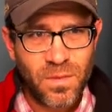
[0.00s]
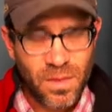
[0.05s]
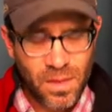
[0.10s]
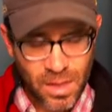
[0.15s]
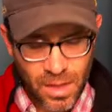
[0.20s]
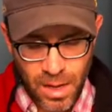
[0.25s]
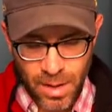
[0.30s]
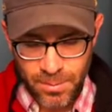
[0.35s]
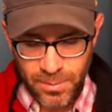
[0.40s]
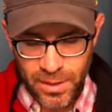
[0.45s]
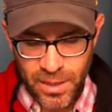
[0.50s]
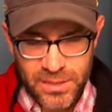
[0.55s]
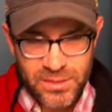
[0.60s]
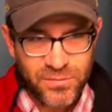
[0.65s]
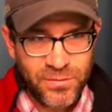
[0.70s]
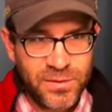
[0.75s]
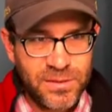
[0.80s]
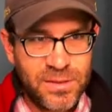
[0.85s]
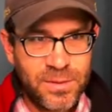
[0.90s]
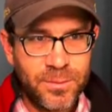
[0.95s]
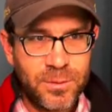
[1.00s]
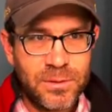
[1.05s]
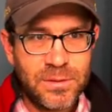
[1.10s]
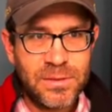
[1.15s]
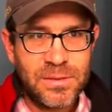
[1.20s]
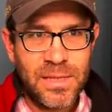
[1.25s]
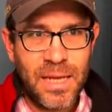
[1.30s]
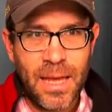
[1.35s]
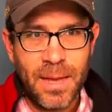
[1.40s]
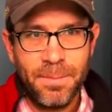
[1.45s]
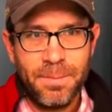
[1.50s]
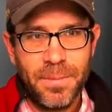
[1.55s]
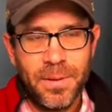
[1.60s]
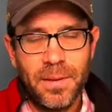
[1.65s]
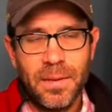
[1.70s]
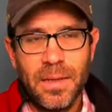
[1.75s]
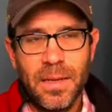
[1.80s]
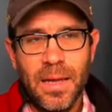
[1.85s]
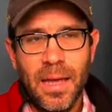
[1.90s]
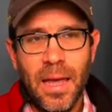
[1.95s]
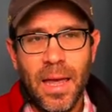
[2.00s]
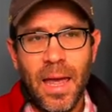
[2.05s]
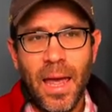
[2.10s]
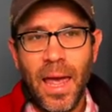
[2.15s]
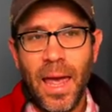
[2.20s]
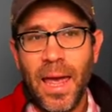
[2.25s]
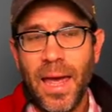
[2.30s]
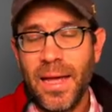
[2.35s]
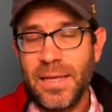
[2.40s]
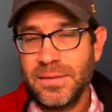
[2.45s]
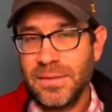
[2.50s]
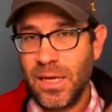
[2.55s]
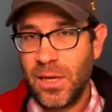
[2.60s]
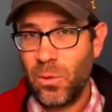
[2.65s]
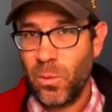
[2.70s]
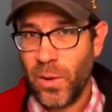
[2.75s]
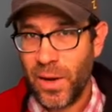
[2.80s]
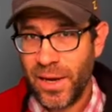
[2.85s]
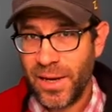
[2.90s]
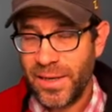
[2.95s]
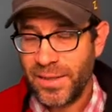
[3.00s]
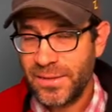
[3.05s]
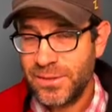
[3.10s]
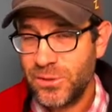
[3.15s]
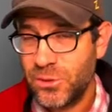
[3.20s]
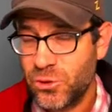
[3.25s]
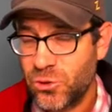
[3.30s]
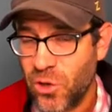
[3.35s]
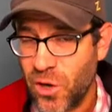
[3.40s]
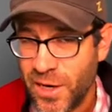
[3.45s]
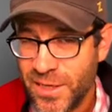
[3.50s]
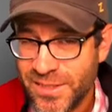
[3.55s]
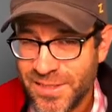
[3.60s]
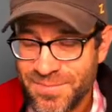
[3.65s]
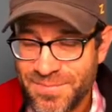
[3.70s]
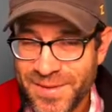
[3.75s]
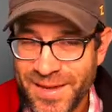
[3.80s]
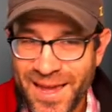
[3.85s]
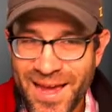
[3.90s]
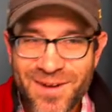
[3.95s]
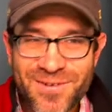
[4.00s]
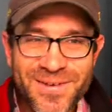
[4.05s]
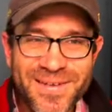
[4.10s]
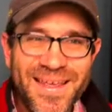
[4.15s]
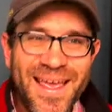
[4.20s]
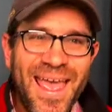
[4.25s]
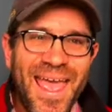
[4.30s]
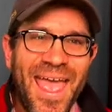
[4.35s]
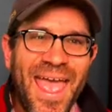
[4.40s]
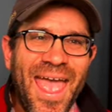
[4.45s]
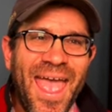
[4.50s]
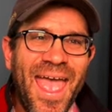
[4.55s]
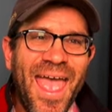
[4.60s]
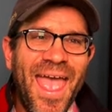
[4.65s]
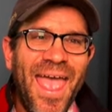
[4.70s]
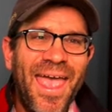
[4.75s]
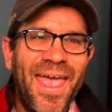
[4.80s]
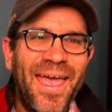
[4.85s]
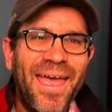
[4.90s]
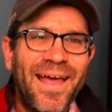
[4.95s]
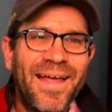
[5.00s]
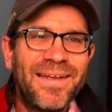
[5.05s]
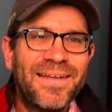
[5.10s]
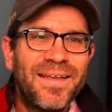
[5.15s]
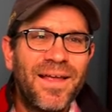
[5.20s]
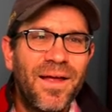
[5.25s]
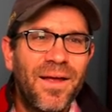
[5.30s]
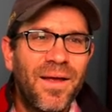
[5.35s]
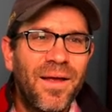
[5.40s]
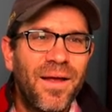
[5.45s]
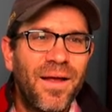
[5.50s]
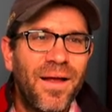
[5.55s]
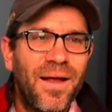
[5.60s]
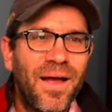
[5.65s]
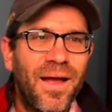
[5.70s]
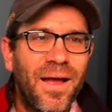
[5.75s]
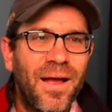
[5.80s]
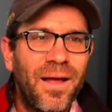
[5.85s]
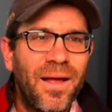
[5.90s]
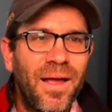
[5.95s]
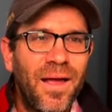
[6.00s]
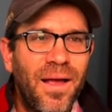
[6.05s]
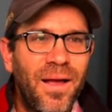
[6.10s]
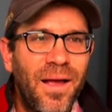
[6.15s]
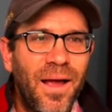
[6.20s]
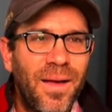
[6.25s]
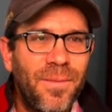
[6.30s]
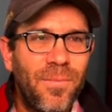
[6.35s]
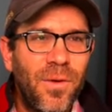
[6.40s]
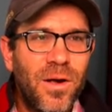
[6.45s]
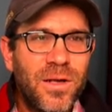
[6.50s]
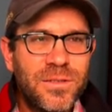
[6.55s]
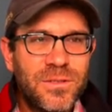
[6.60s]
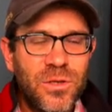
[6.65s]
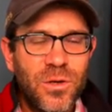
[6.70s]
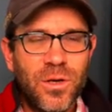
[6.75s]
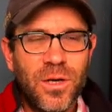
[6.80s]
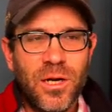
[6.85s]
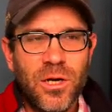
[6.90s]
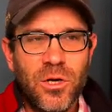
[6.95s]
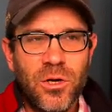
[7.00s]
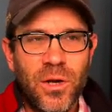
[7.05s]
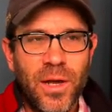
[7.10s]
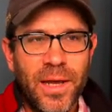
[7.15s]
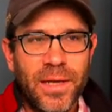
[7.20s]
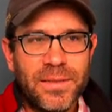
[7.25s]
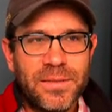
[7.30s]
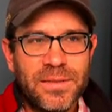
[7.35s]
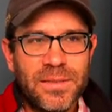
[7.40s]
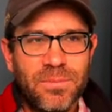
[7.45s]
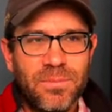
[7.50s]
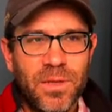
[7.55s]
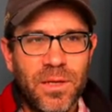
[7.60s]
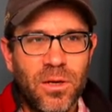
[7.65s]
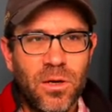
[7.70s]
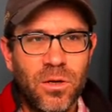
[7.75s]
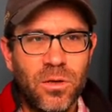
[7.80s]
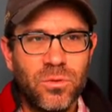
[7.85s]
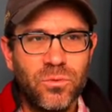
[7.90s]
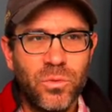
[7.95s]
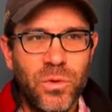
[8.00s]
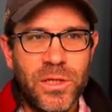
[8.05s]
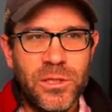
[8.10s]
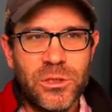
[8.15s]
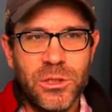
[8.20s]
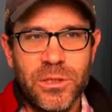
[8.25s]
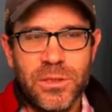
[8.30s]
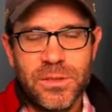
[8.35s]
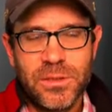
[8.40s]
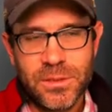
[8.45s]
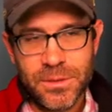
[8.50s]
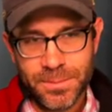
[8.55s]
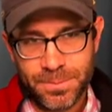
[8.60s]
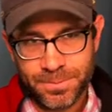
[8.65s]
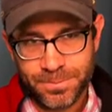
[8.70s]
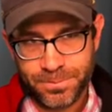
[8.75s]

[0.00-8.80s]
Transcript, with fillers: ESV tibbles temp as a way to try something out. And I'm also going to create something called regions,